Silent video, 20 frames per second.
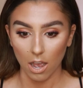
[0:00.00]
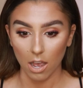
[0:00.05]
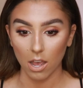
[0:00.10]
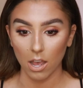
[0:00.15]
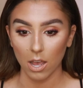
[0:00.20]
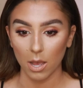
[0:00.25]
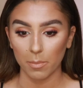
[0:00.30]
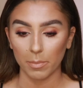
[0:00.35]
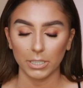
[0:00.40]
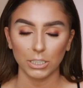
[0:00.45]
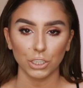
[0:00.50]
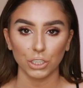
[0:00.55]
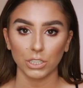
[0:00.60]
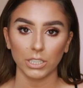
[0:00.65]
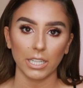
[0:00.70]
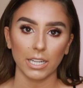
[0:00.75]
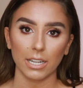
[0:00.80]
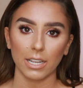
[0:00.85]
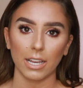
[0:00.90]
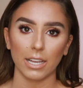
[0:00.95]
I just
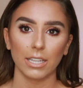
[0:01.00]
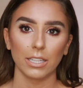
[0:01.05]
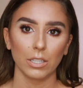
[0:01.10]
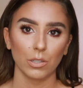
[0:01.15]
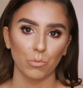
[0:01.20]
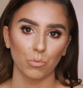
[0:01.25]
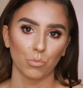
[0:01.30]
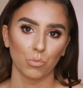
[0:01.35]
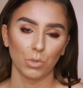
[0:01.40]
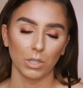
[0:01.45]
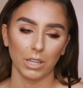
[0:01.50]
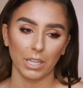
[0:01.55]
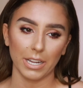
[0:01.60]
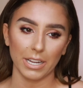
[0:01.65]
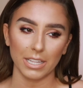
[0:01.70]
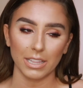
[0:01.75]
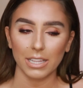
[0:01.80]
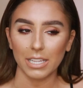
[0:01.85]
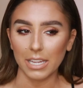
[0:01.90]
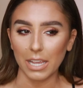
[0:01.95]
think I would
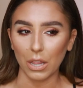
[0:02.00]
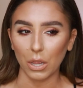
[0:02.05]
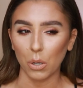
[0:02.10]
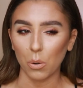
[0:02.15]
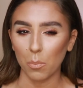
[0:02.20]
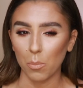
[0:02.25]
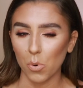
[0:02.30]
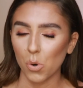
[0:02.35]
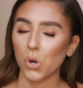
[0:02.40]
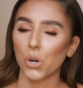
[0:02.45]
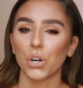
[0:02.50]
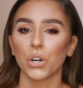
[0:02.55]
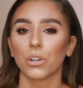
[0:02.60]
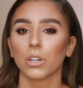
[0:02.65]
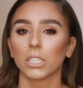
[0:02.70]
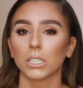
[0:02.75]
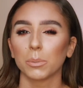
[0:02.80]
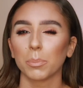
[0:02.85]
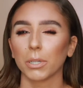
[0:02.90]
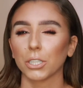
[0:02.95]
like the yellow more,
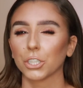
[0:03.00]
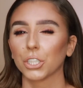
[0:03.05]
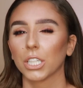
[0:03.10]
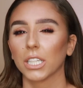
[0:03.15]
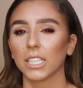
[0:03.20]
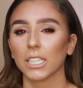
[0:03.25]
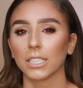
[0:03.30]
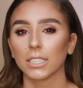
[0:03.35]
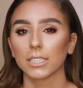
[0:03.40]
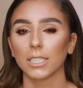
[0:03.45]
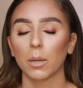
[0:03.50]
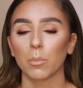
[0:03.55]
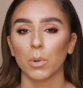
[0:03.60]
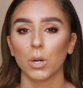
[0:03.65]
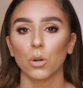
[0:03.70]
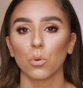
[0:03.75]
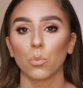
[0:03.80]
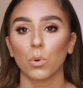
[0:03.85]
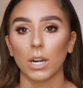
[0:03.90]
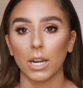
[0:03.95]
especially in the
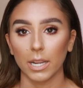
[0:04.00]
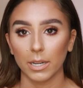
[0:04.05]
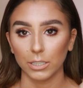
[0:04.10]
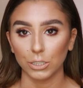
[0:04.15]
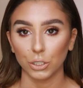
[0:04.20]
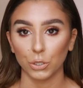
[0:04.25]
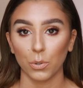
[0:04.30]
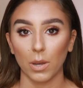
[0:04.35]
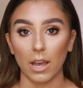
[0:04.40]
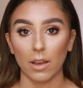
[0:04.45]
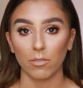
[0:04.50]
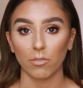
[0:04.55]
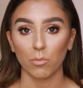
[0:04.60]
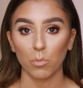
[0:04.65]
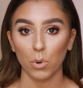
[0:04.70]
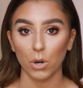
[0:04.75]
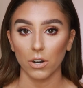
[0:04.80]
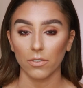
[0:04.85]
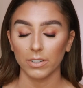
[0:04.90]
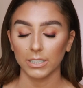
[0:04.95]
summer when I do have
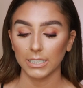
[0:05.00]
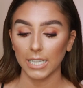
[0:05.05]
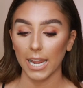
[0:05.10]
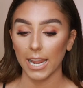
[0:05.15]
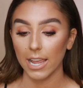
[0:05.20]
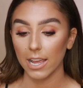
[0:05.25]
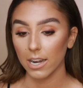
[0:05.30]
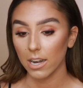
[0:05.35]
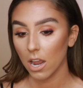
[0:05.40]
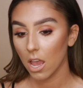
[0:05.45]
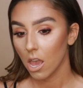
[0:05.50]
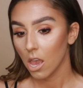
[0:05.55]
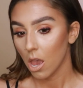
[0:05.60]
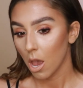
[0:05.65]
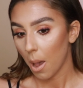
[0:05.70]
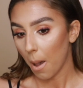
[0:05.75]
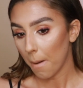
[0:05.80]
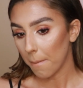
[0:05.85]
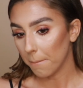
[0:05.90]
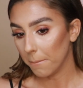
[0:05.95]
more of a tan.
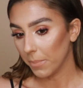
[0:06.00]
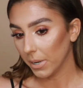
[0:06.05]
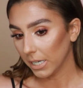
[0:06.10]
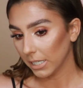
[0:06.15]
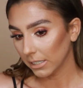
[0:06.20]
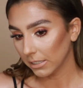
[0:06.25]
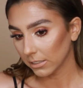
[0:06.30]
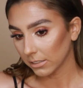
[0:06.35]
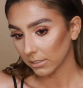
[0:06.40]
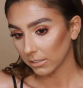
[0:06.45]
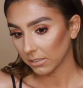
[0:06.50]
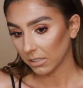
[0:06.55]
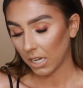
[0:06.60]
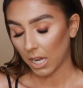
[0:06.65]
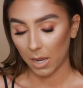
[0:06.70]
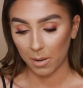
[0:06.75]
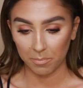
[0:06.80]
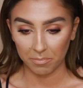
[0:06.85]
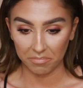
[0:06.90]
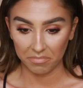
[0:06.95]
But
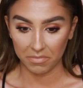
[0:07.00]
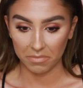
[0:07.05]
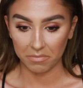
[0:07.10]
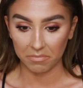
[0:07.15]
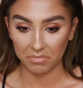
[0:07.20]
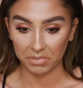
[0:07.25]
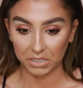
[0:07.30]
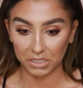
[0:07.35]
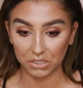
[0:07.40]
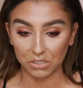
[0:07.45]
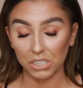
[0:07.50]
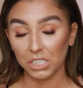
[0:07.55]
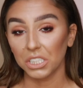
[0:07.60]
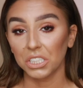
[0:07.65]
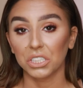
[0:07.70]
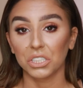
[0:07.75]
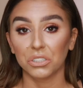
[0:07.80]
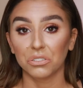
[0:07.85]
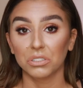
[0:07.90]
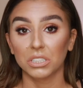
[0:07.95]
I'm still going
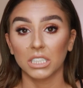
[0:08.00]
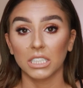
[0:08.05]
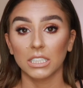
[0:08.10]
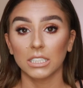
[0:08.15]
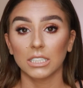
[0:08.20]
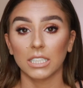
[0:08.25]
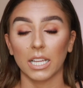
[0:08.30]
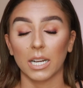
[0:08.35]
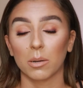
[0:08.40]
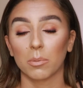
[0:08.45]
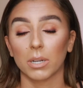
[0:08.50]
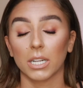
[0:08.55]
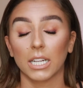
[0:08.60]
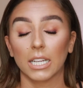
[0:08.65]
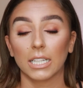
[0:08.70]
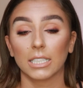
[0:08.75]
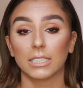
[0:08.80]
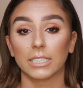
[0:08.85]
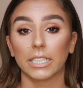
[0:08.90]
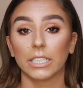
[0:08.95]
to use this and I'm going to
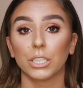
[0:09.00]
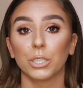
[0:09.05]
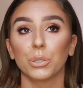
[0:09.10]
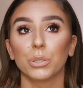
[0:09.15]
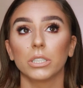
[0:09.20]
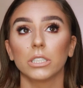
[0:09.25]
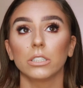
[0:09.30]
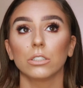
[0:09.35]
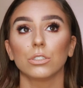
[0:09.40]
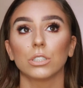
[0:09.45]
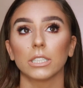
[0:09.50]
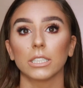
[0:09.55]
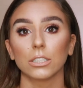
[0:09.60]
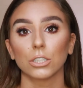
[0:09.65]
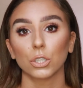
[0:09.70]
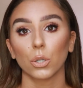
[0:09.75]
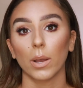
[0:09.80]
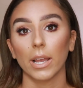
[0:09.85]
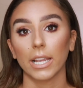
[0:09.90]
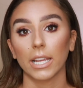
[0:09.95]
continue to use it
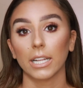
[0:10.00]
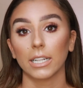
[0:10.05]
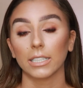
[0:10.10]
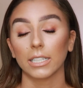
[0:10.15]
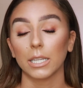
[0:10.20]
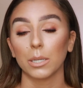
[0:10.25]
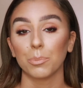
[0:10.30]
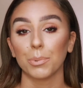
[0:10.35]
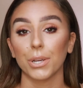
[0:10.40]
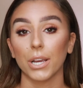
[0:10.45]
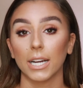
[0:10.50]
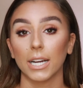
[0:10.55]
so I can keep you